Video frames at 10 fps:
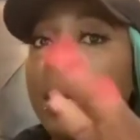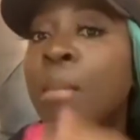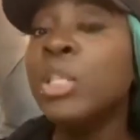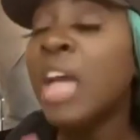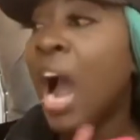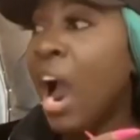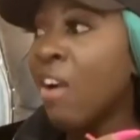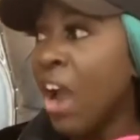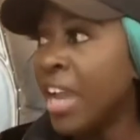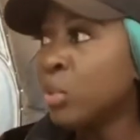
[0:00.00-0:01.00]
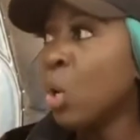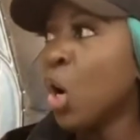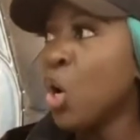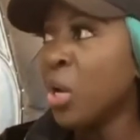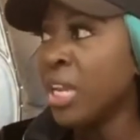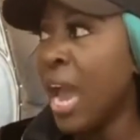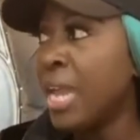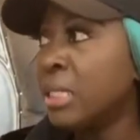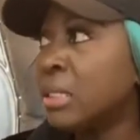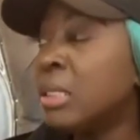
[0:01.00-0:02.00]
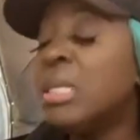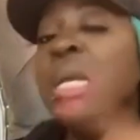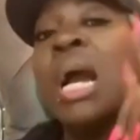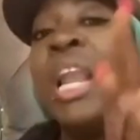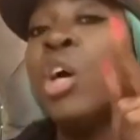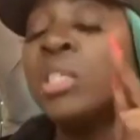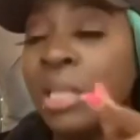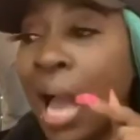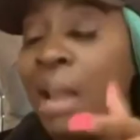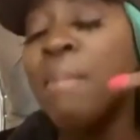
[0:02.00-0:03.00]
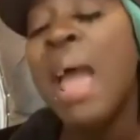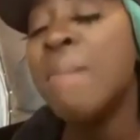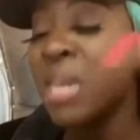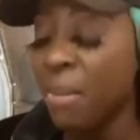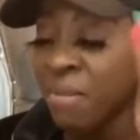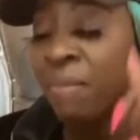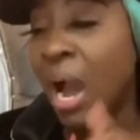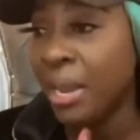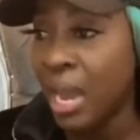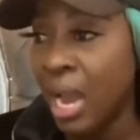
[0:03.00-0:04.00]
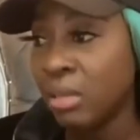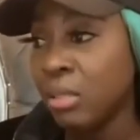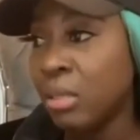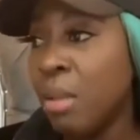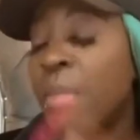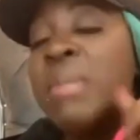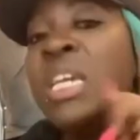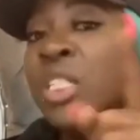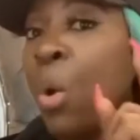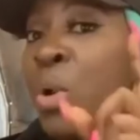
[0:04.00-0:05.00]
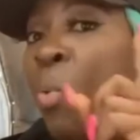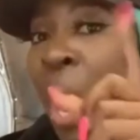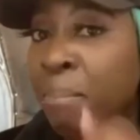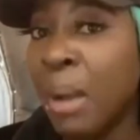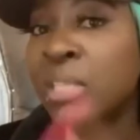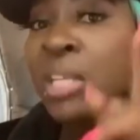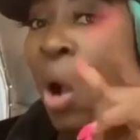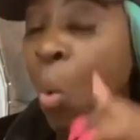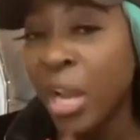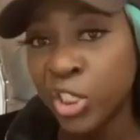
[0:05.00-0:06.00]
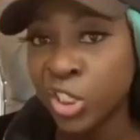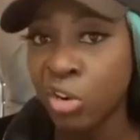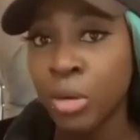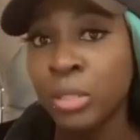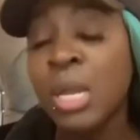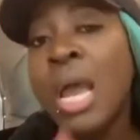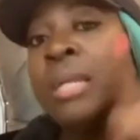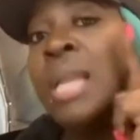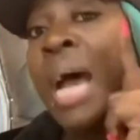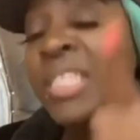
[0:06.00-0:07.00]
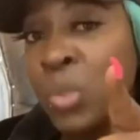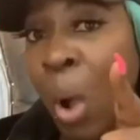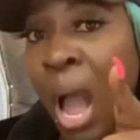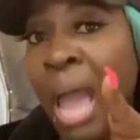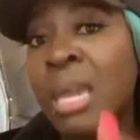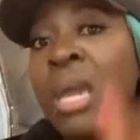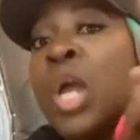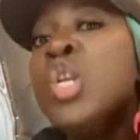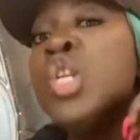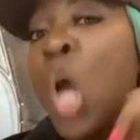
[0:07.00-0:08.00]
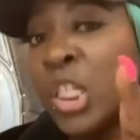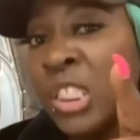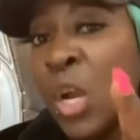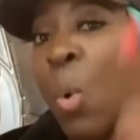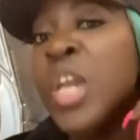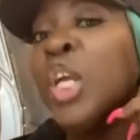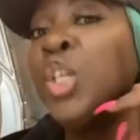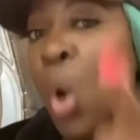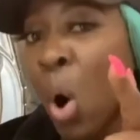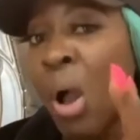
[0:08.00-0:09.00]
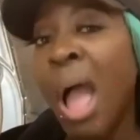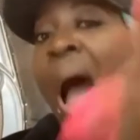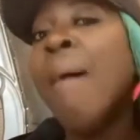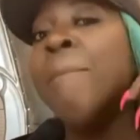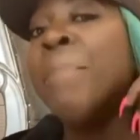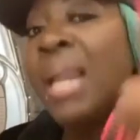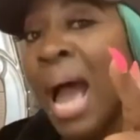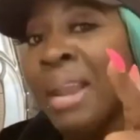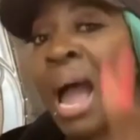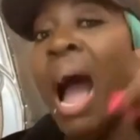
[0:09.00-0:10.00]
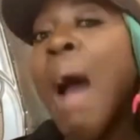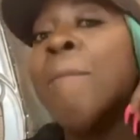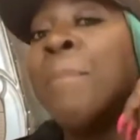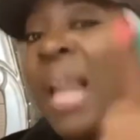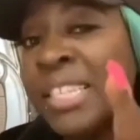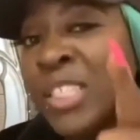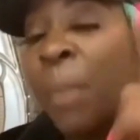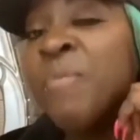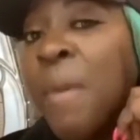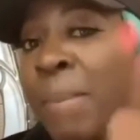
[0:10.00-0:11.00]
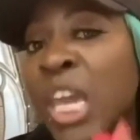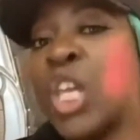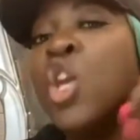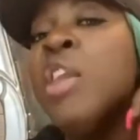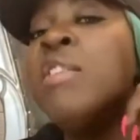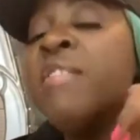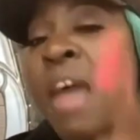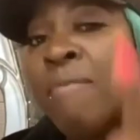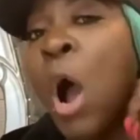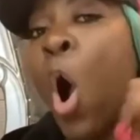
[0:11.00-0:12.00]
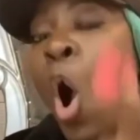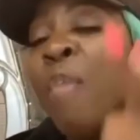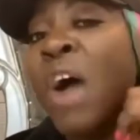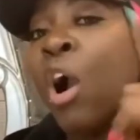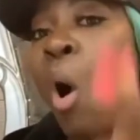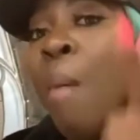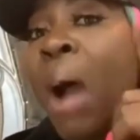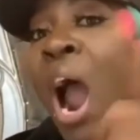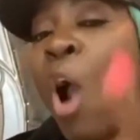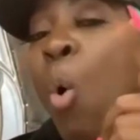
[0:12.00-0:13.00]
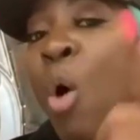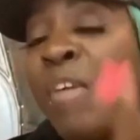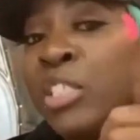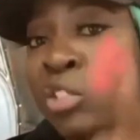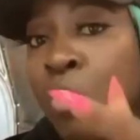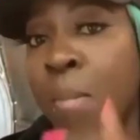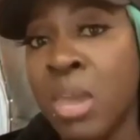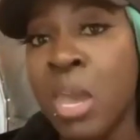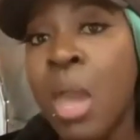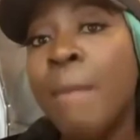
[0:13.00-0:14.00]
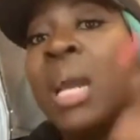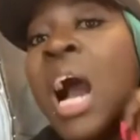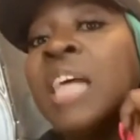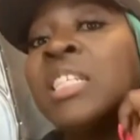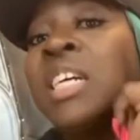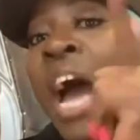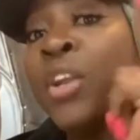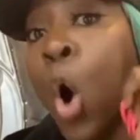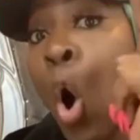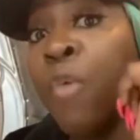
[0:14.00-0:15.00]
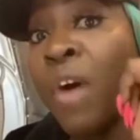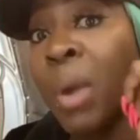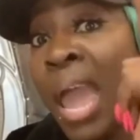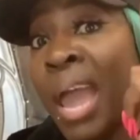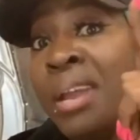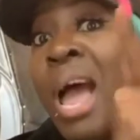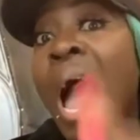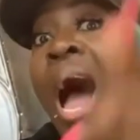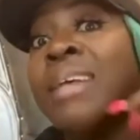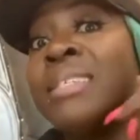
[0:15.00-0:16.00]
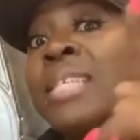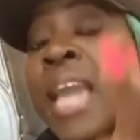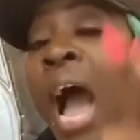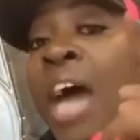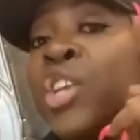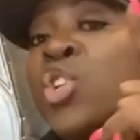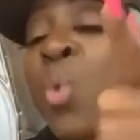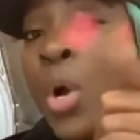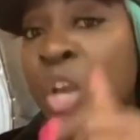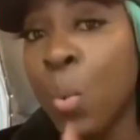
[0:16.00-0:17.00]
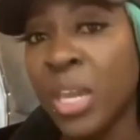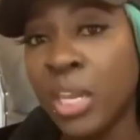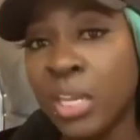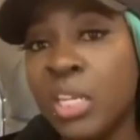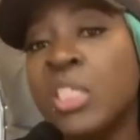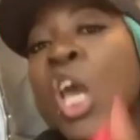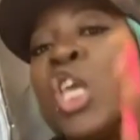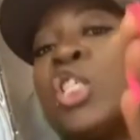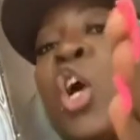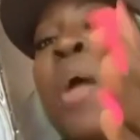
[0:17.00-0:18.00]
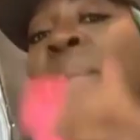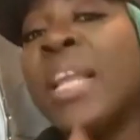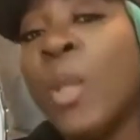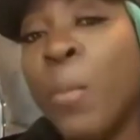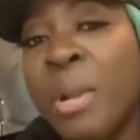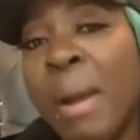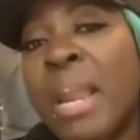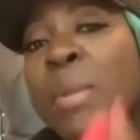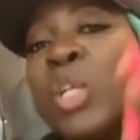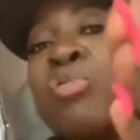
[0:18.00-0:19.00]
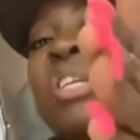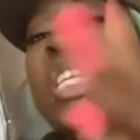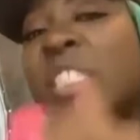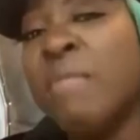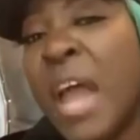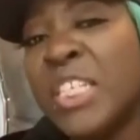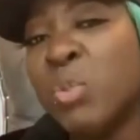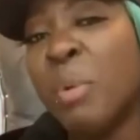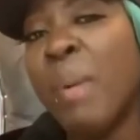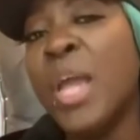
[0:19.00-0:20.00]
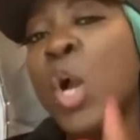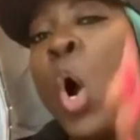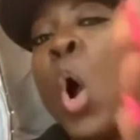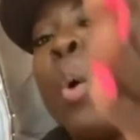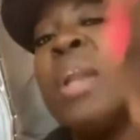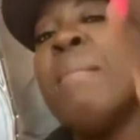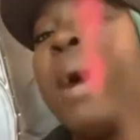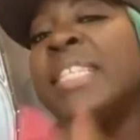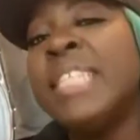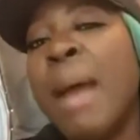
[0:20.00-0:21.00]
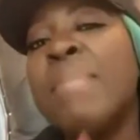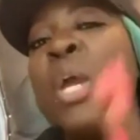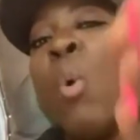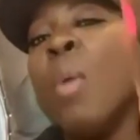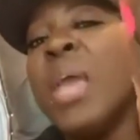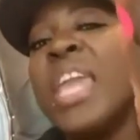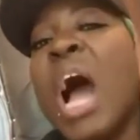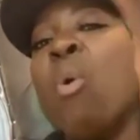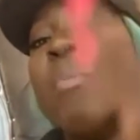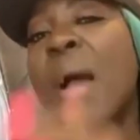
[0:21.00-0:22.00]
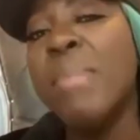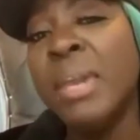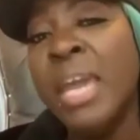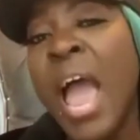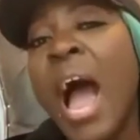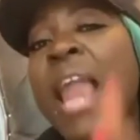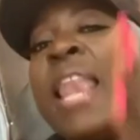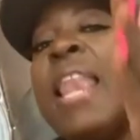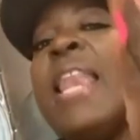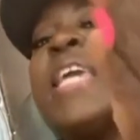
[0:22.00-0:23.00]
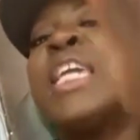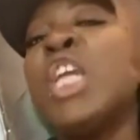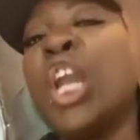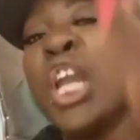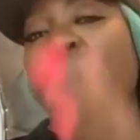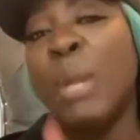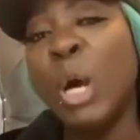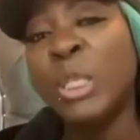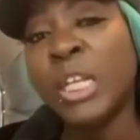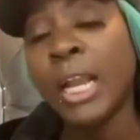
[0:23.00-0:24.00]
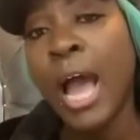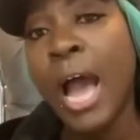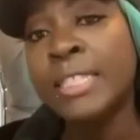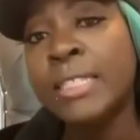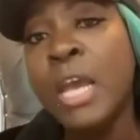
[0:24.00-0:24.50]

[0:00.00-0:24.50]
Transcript: But alright, we go down in it. Nicholas Lal, my baby father. Meet you with one pants and one shirt. That's why nothing what you do and plan and plot up for me, you never overcome or overthrow me. Because God over with head and see and know your wickedness. You saw you plot up with the man and me just release the vice note for you. When the man say, I be obia, ya obia me. And lick you in your blood clot.